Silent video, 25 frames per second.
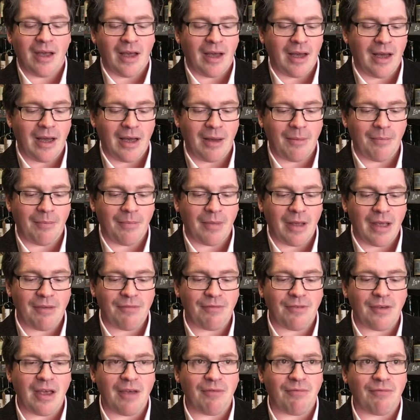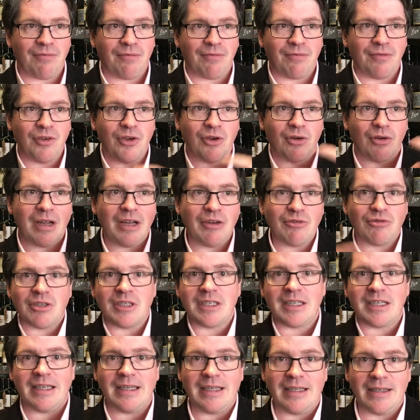If you're
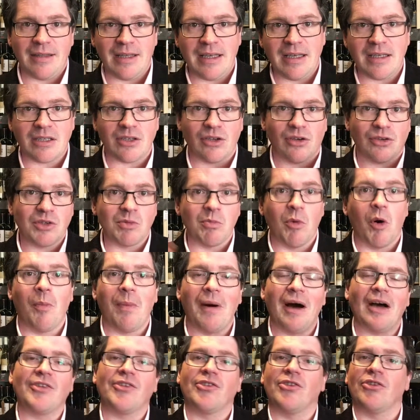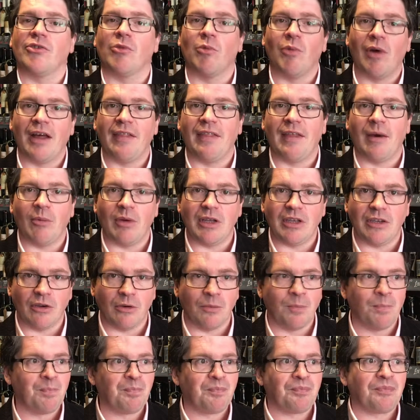interested in these sort of small parcels of wine that we do,
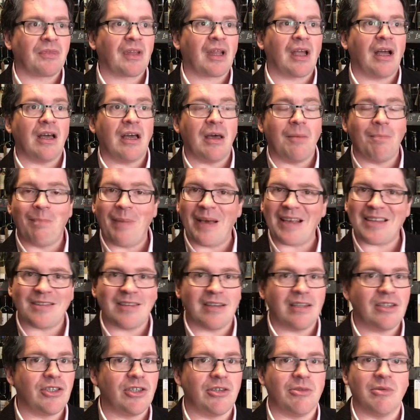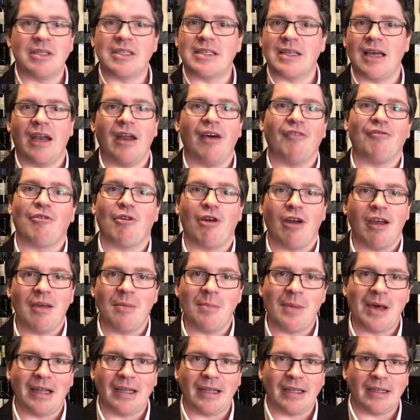best thing to do is sign up for our
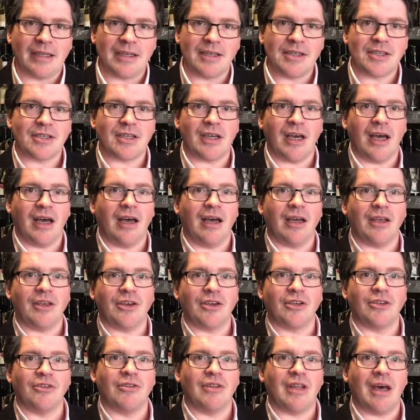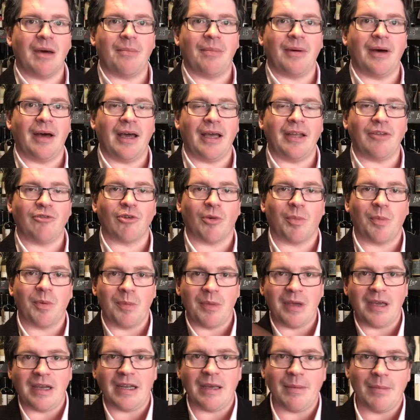emailing list. You can do that by dropping
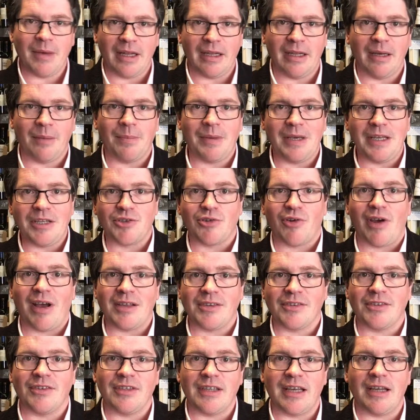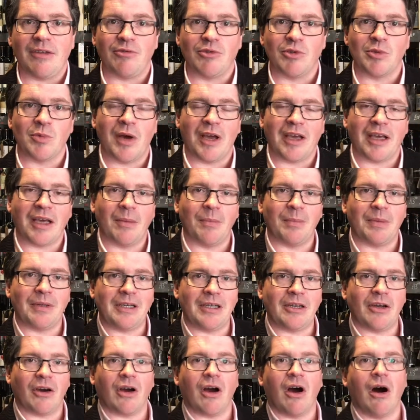me an email at
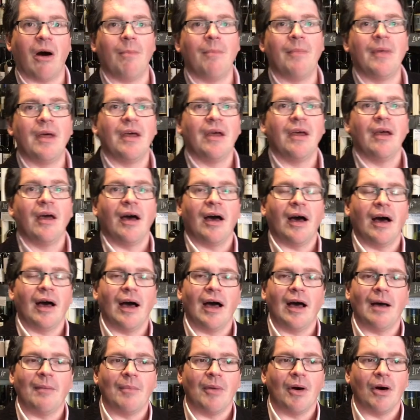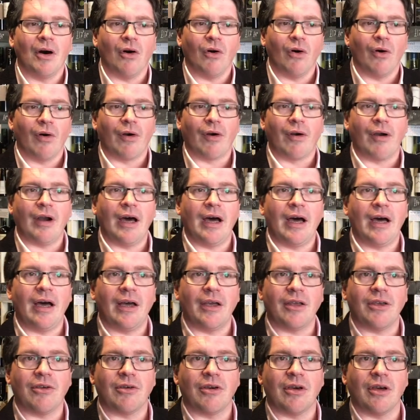peter@standrewswinecompany.com, or
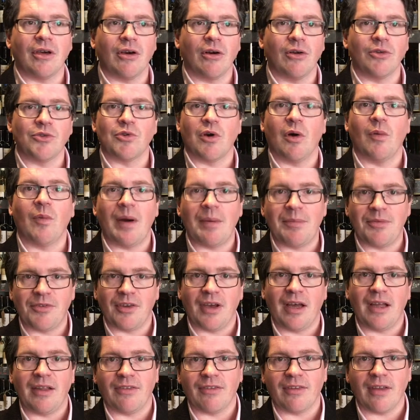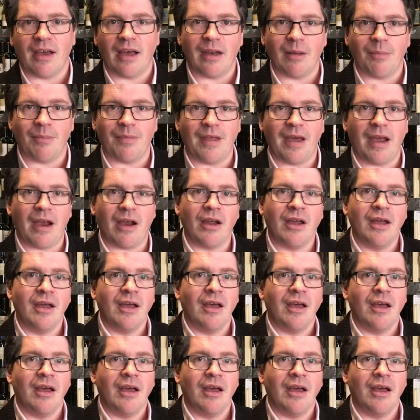you can go onto our website and sign up there.